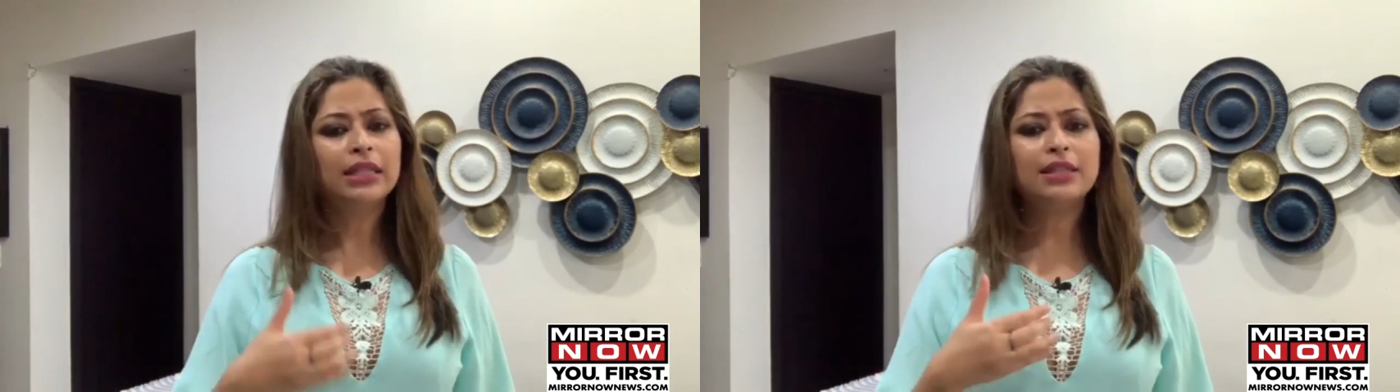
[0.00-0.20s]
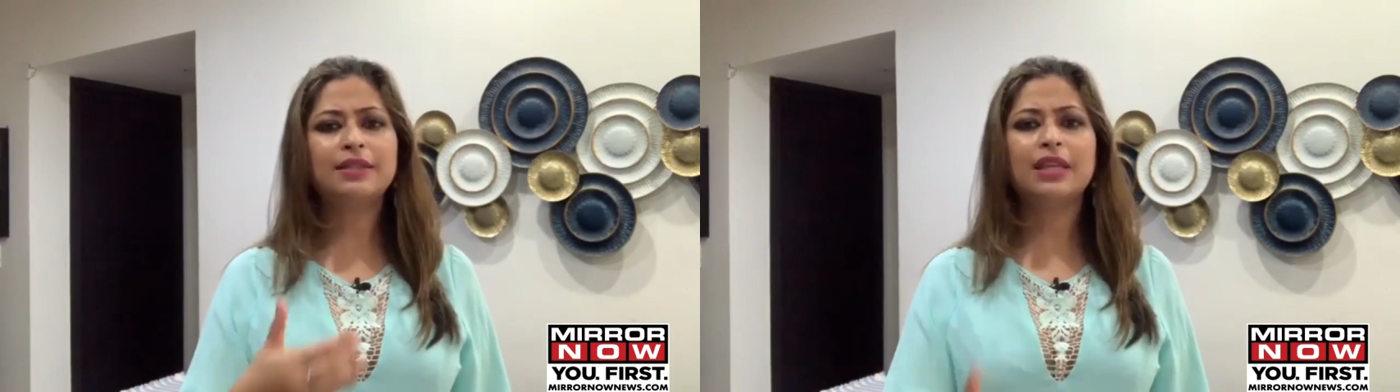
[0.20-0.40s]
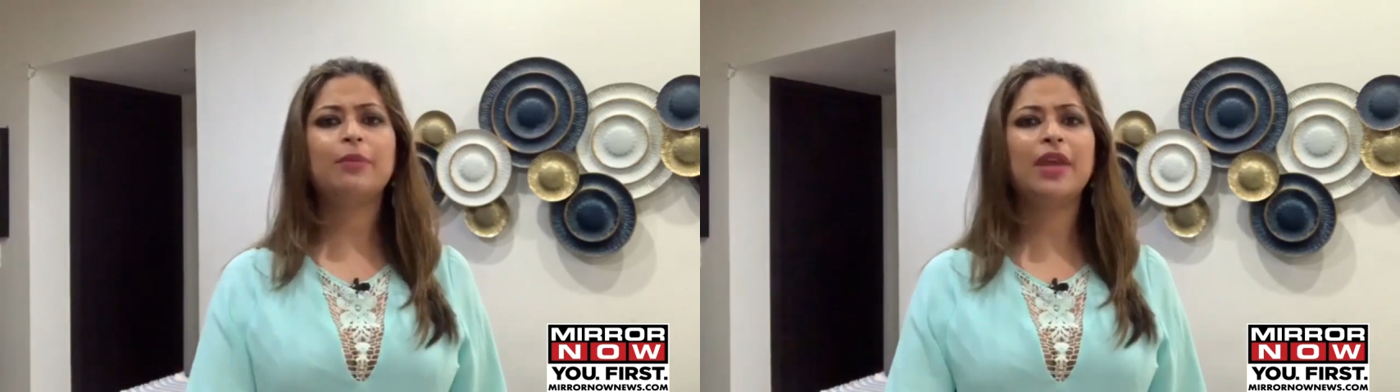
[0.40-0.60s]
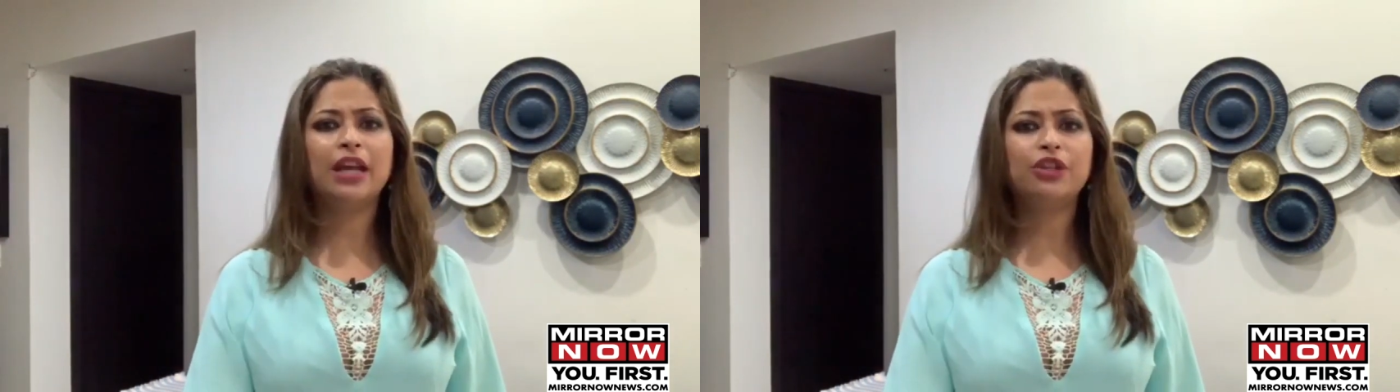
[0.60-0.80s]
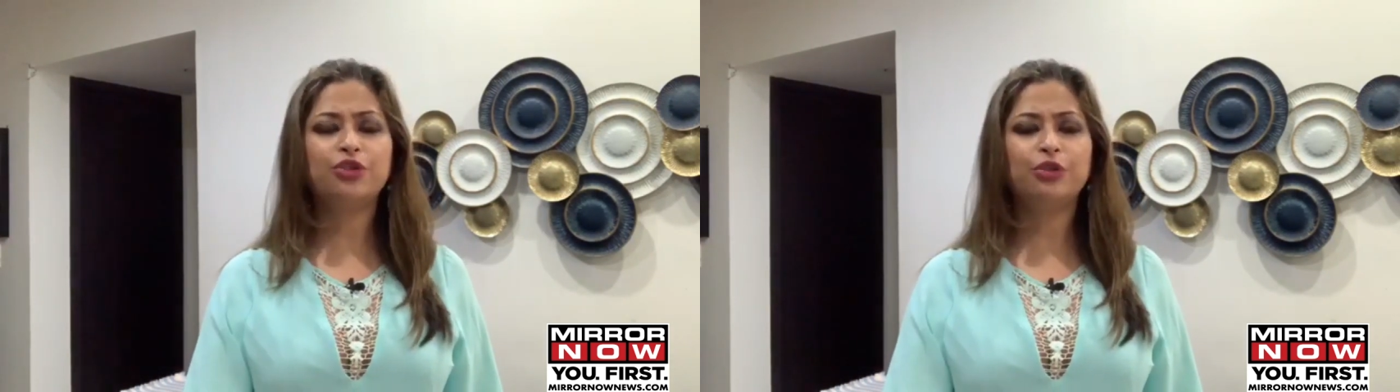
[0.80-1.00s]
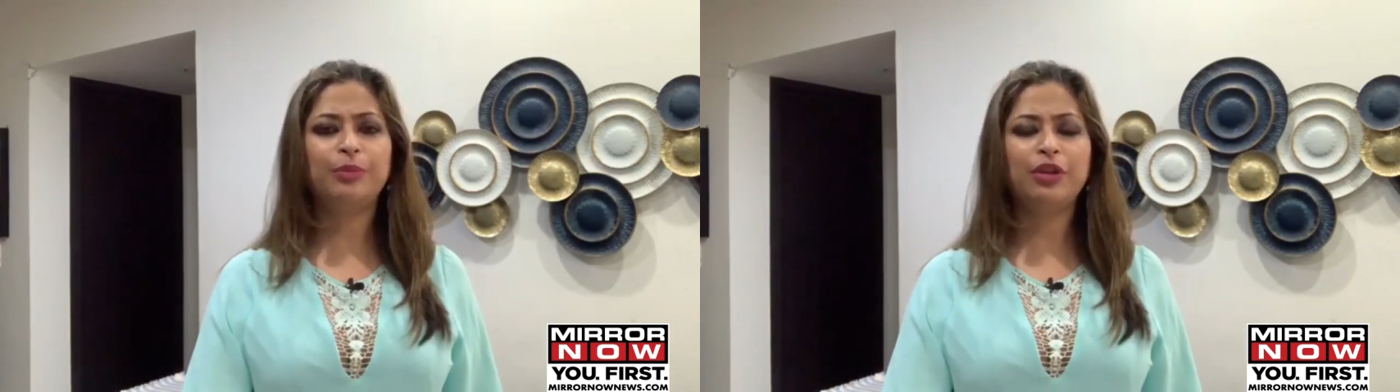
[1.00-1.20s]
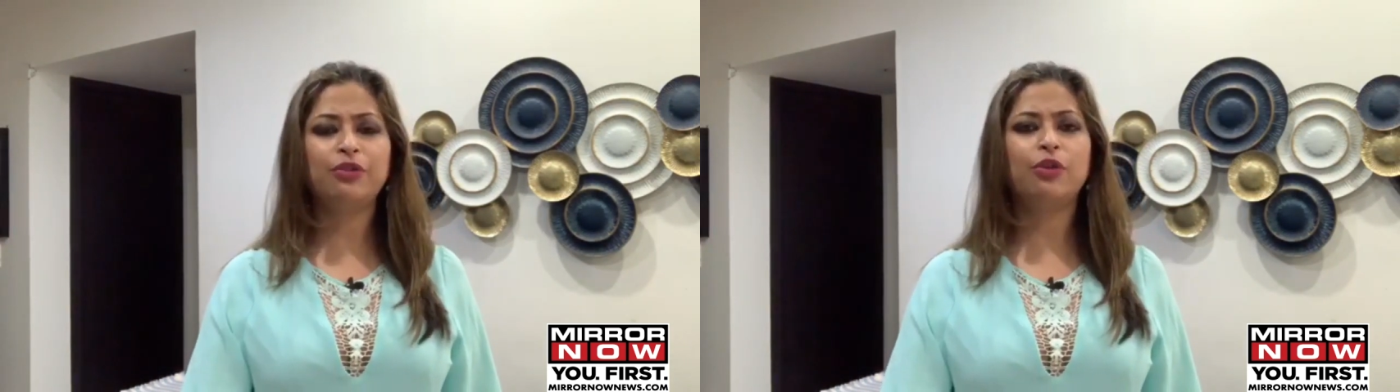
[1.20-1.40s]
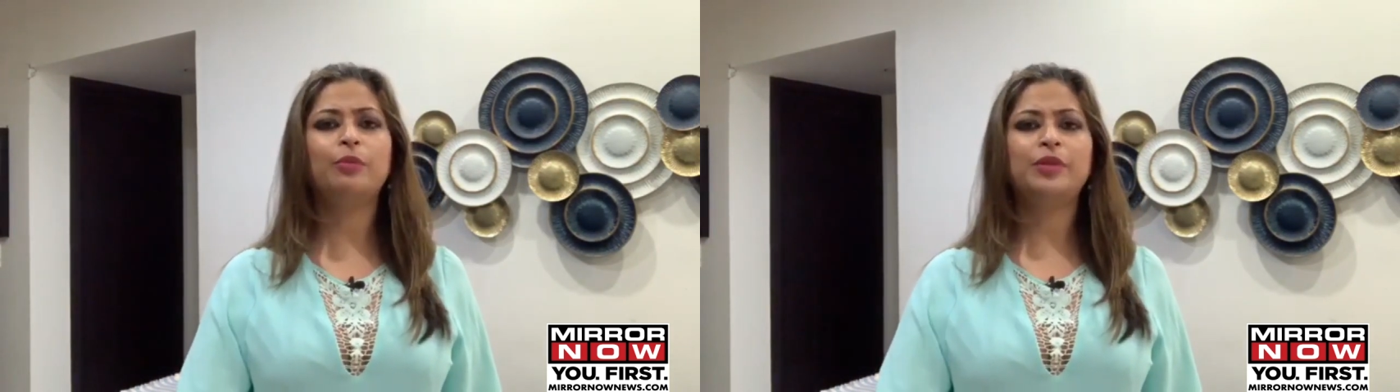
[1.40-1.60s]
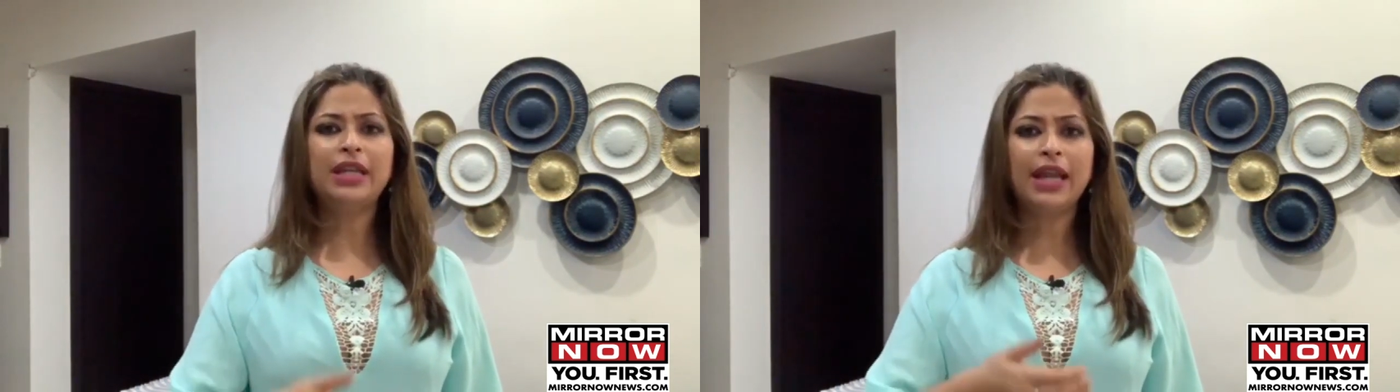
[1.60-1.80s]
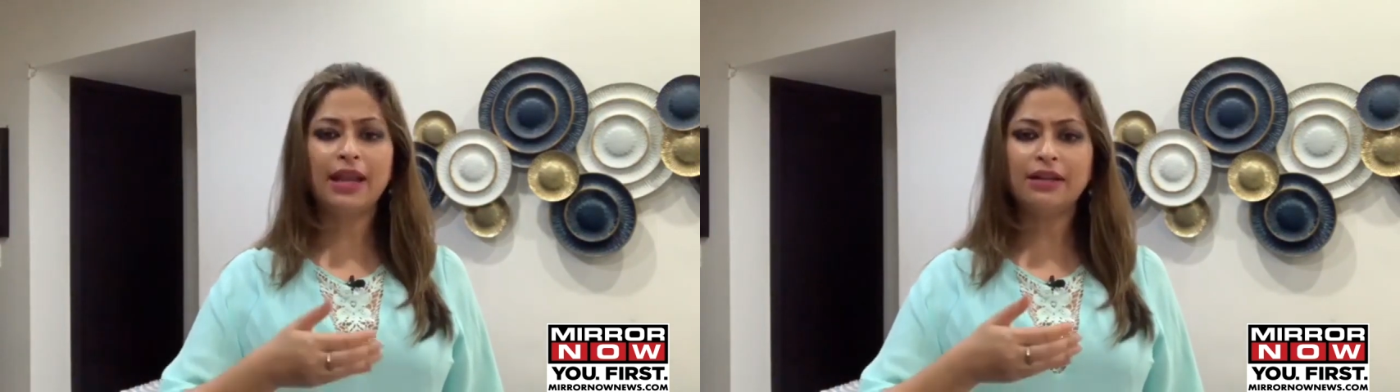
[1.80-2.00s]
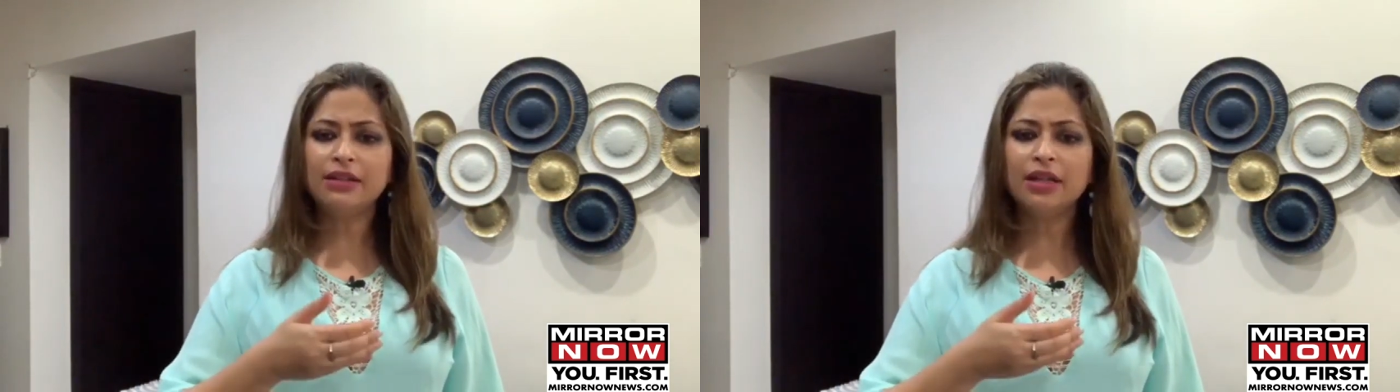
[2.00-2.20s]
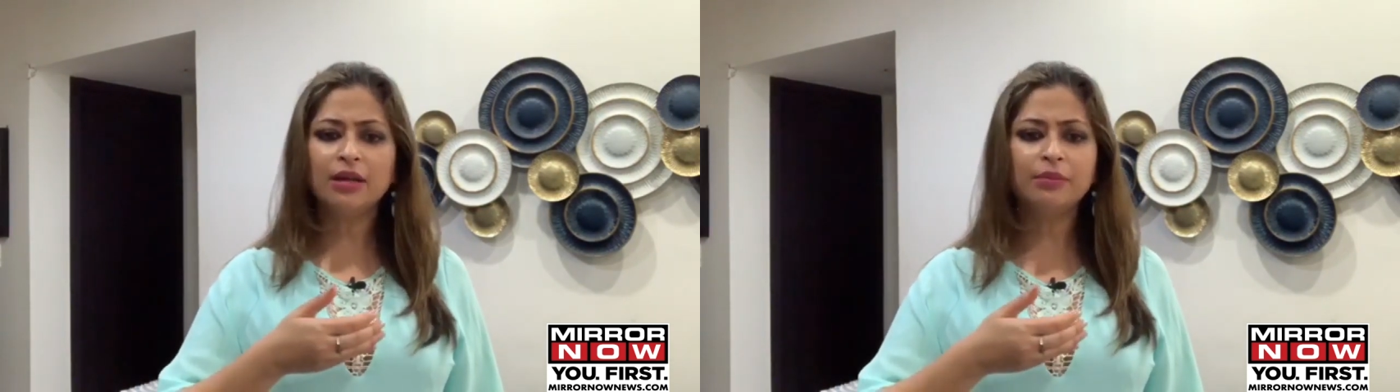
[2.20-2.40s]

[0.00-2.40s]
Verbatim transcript: the CBI should be roped in, and